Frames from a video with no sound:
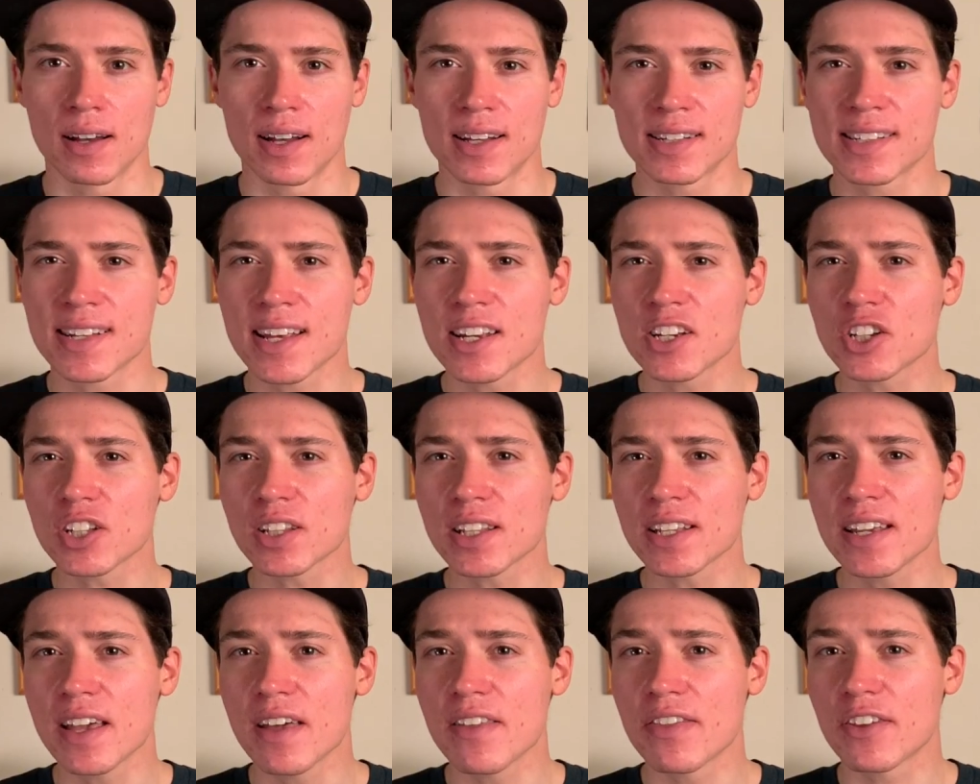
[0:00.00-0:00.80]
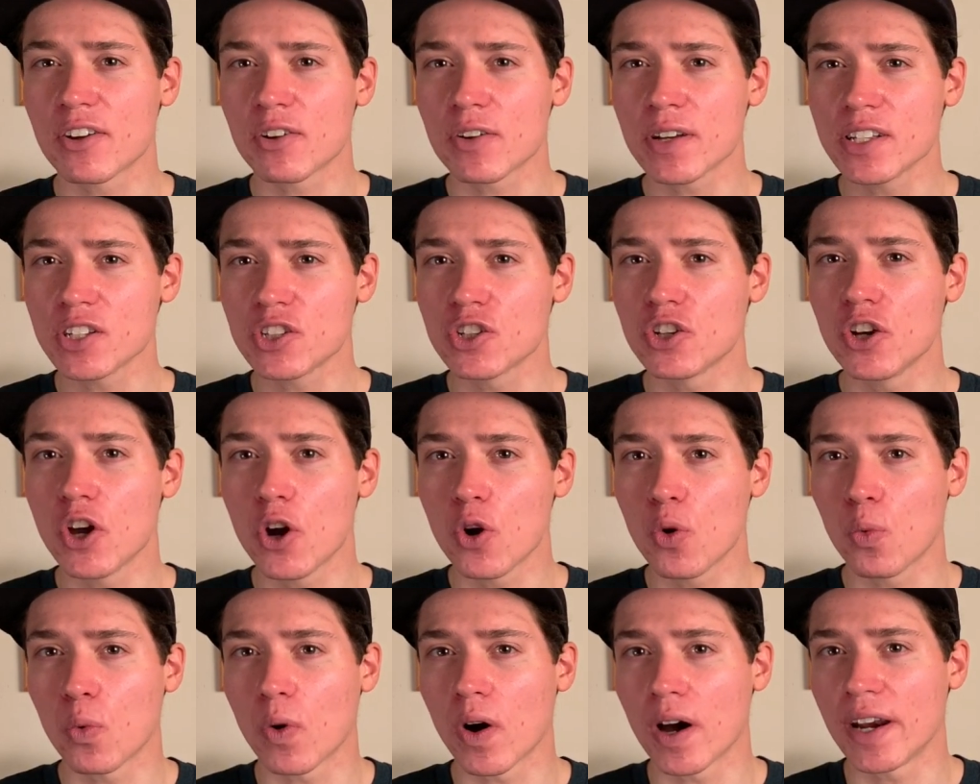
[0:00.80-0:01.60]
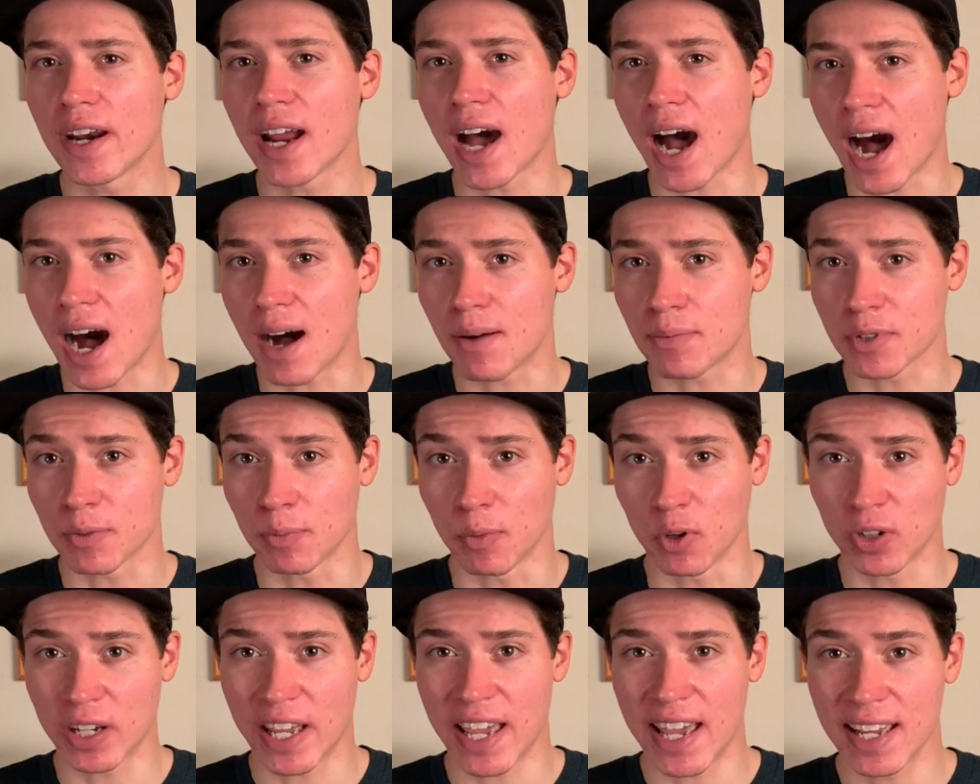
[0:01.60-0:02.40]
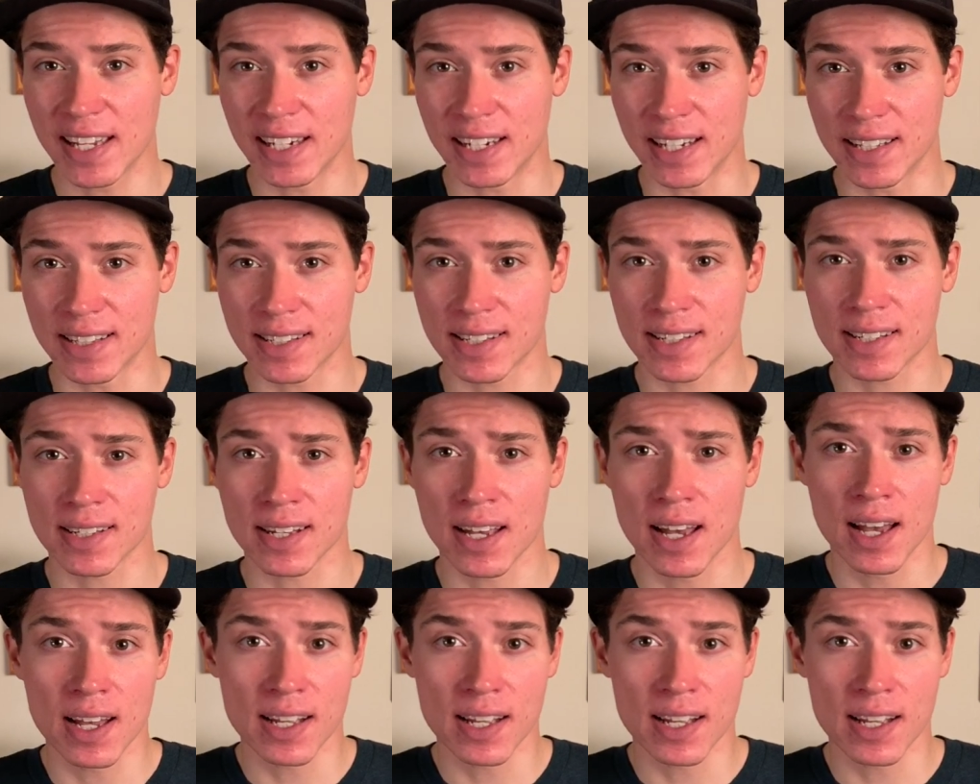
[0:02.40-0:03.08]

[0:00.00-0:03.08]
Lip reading: Essentially, there is no one optimal cadence.